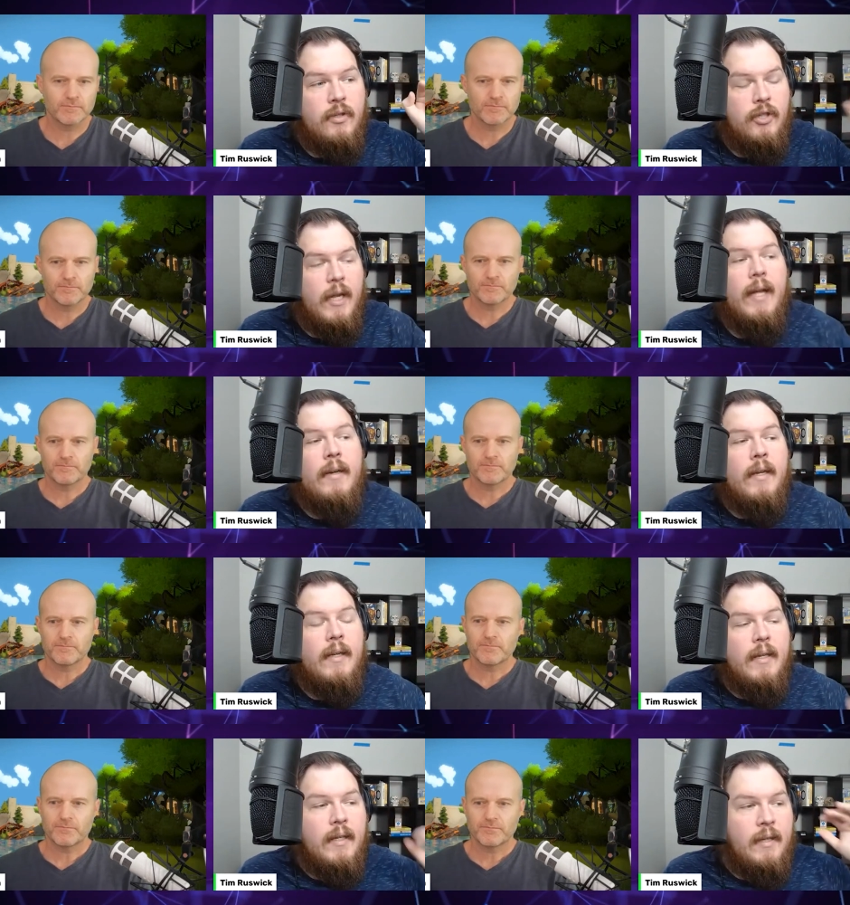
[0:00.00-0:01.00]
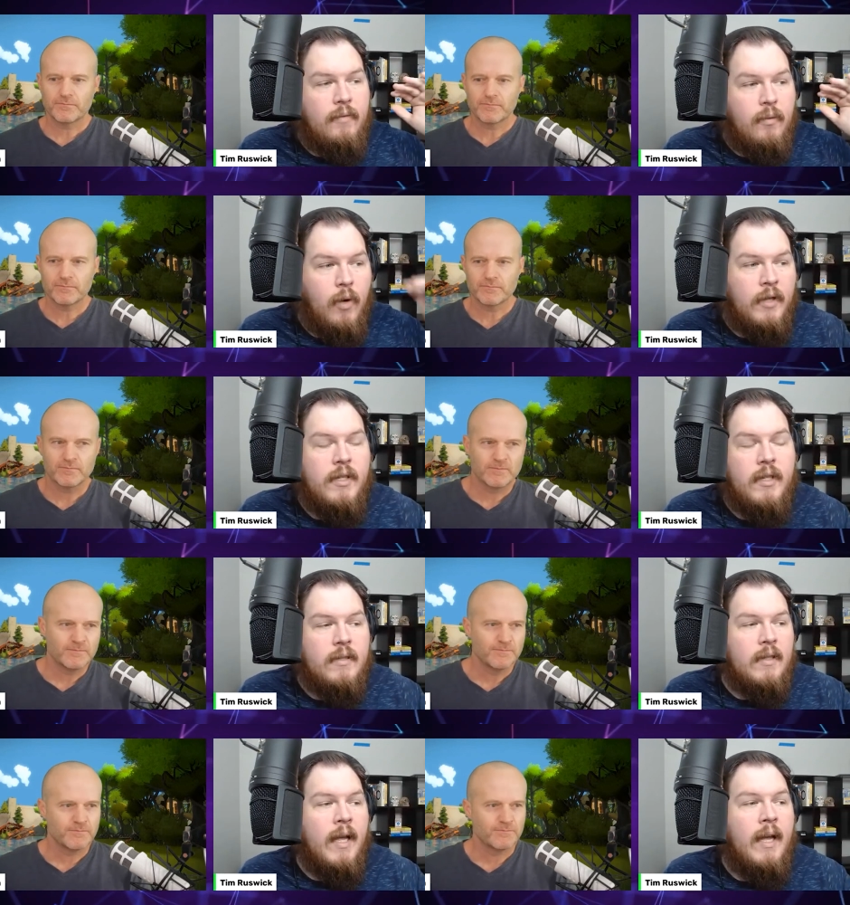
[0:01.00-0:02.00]
Speaker 1: in chat if you're watching
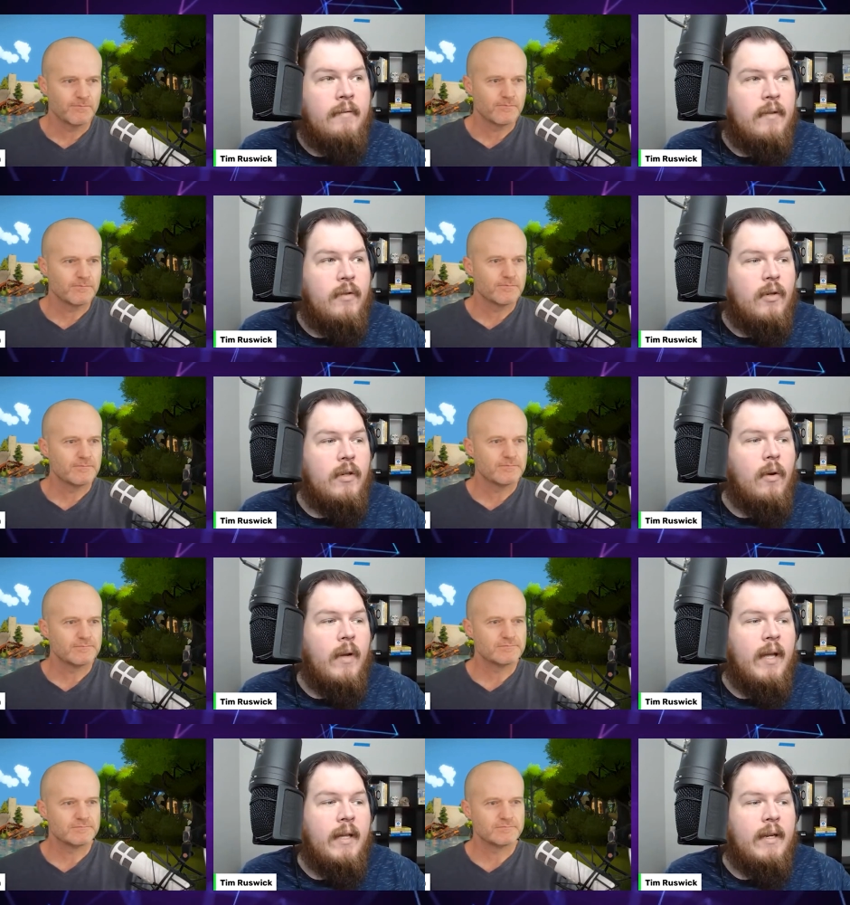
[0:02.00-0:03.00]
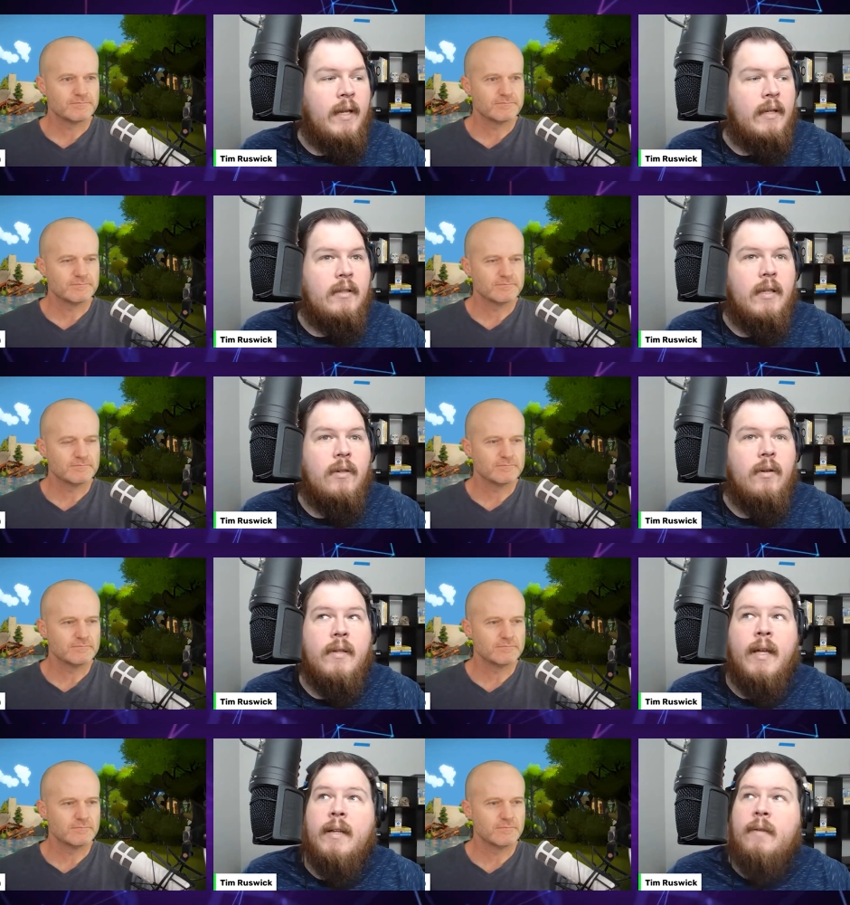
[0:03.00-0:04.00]
us live, if you could go ahead and click
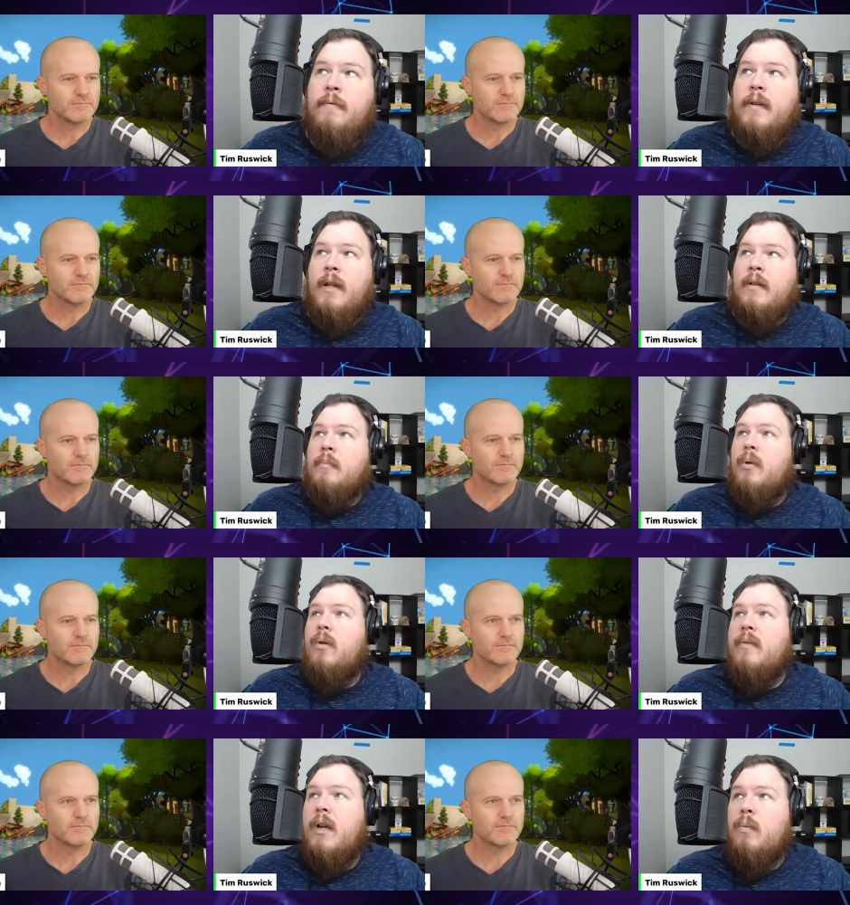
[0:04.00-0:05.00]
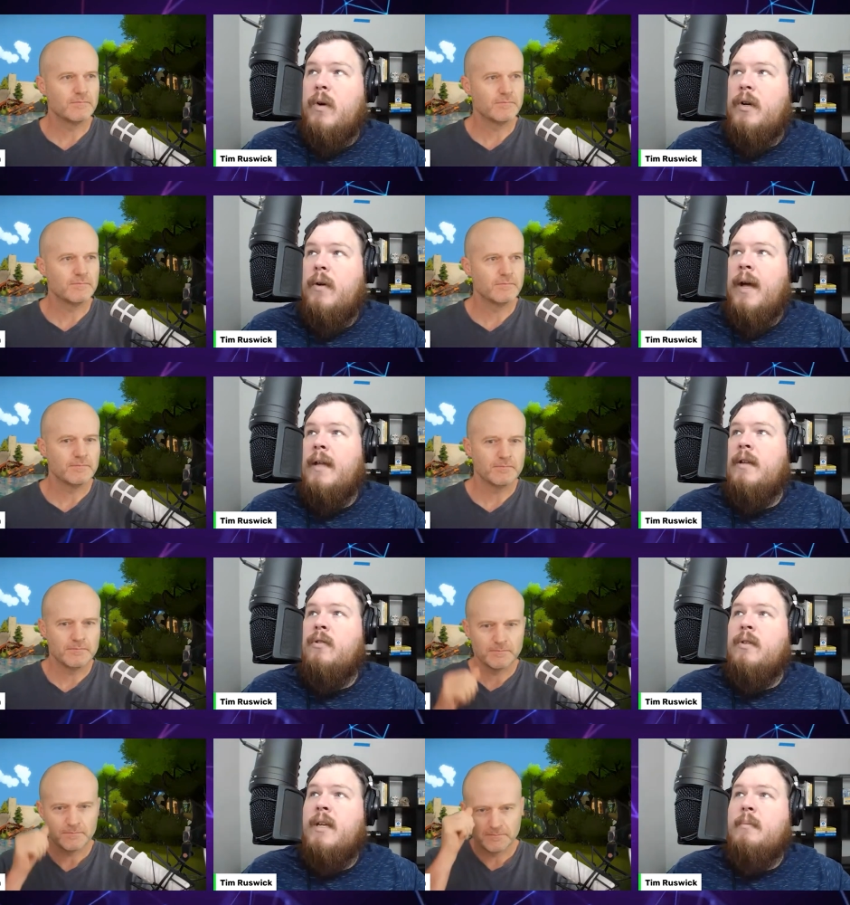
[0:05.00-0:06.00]
on that and fill out the poll of kind of where you're at in your